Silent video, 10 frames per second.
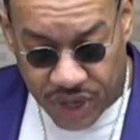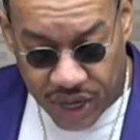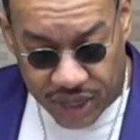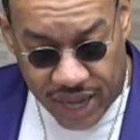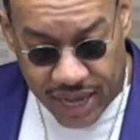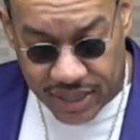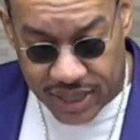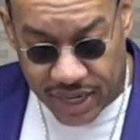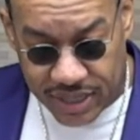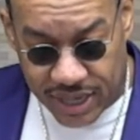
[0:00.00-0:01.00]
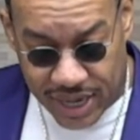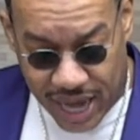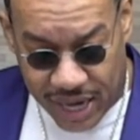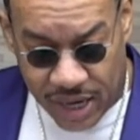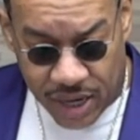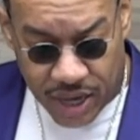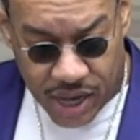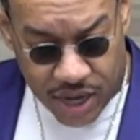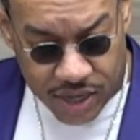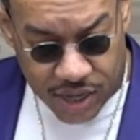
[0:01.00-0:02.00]
last night, tonight,
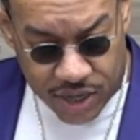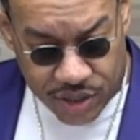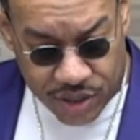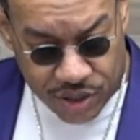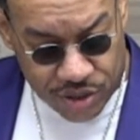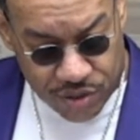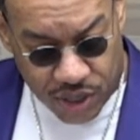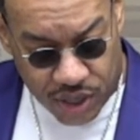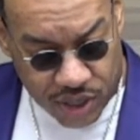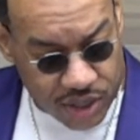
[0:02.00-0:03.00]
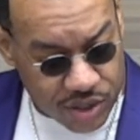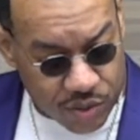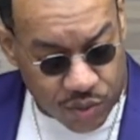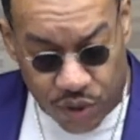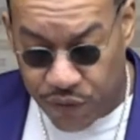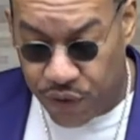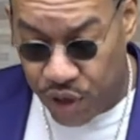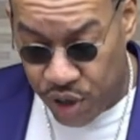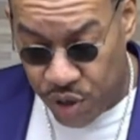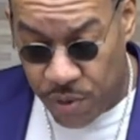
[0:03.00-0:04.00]
is to work for
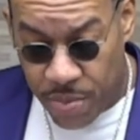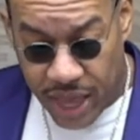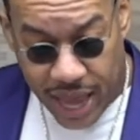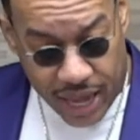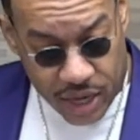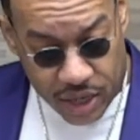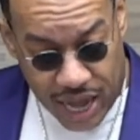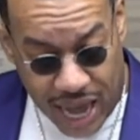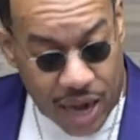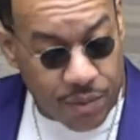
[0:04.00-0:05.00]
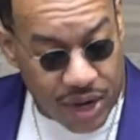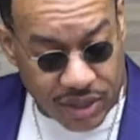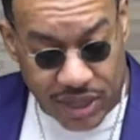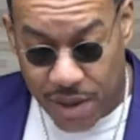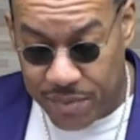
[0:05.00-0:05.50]
you. And our assignment